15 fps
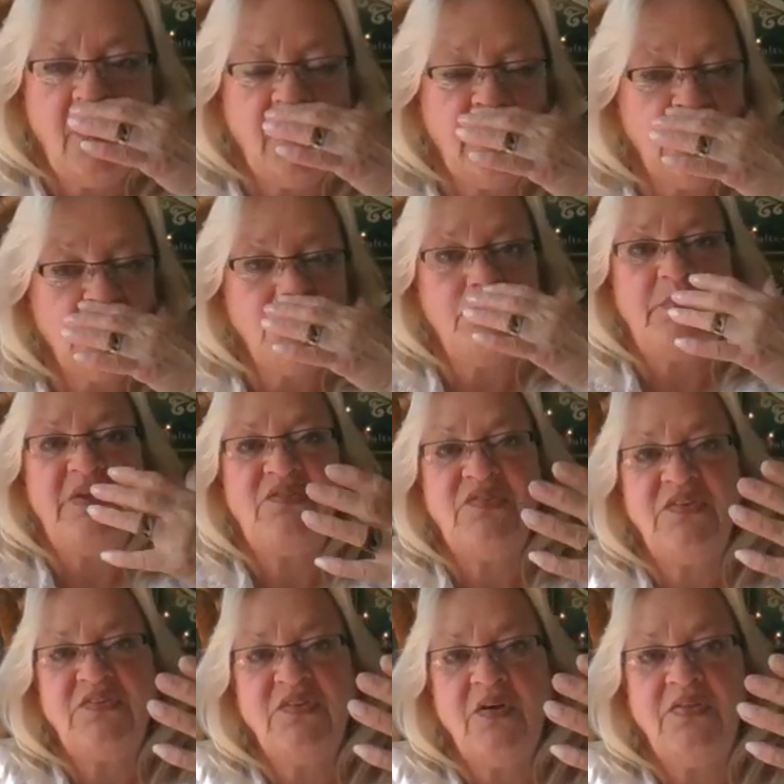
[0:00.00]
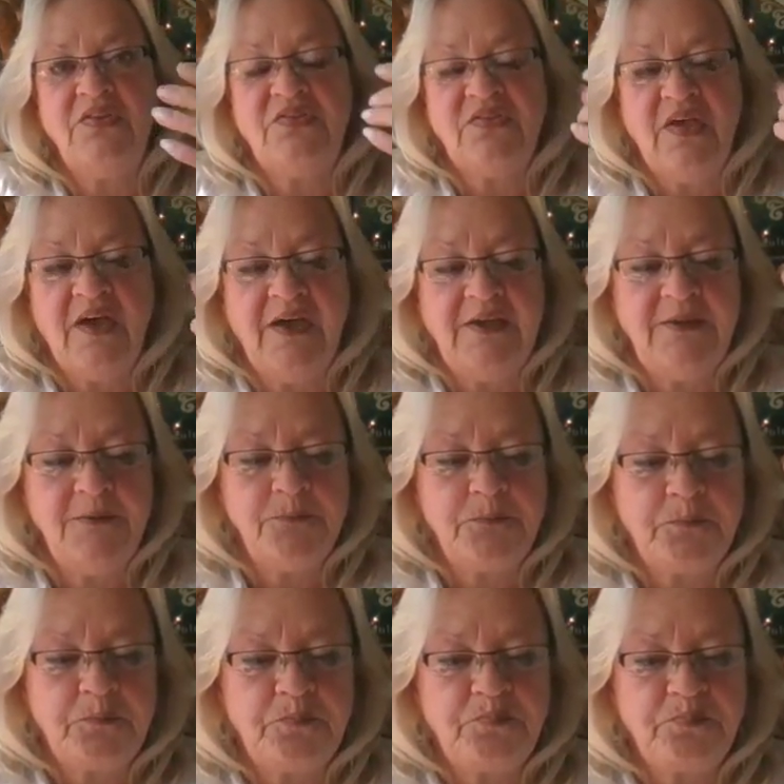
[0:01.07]
a little business on the side,
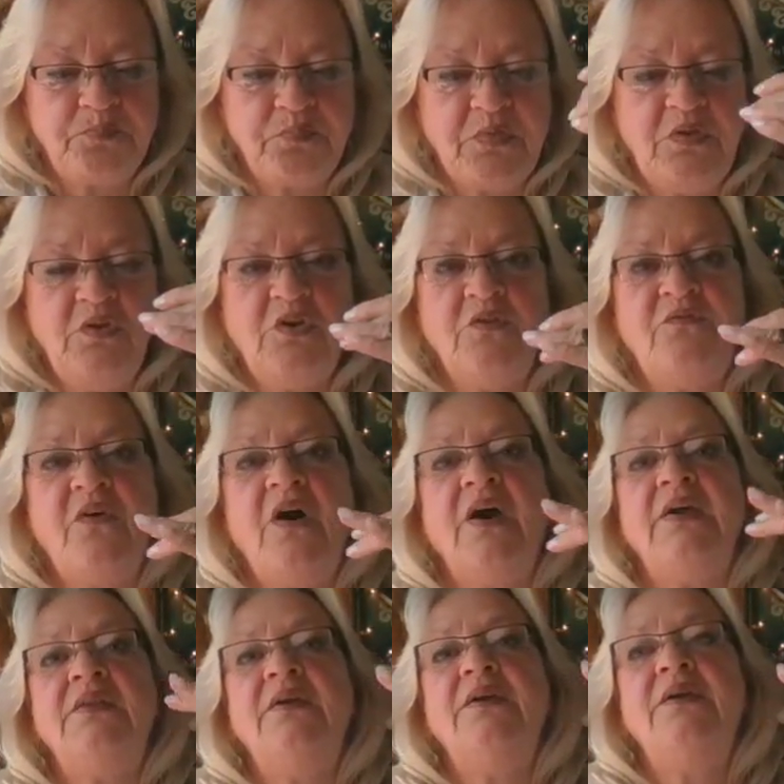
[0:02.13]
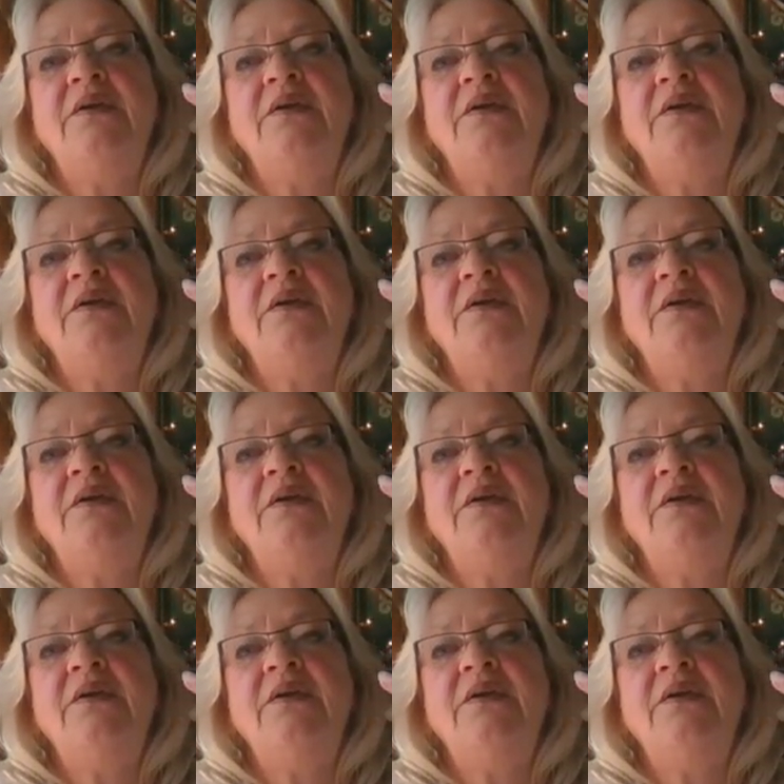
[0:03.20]
you could find